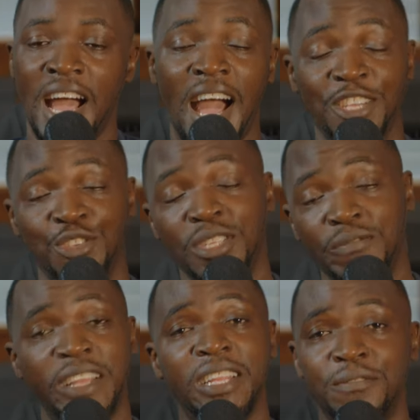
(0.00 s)
I actually
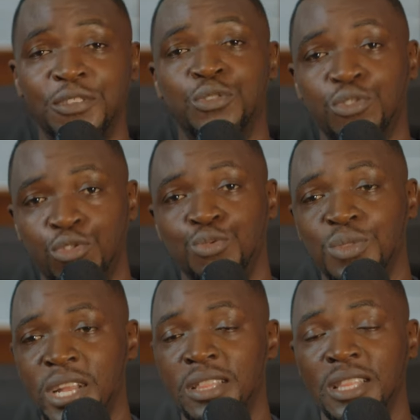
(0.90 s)
divided the video into
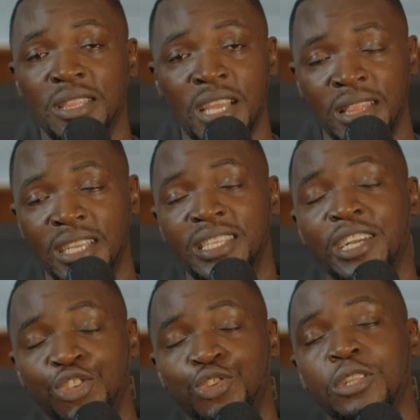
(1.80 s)
two. That the, the things
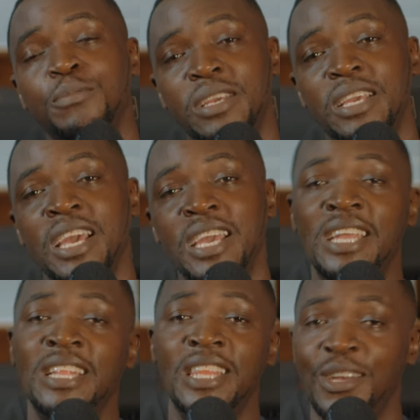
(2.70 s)
that shocked me
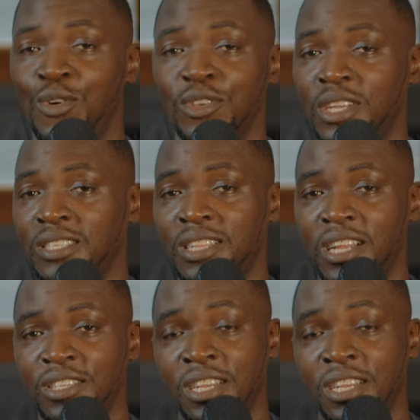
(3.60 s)
in Lagos as a,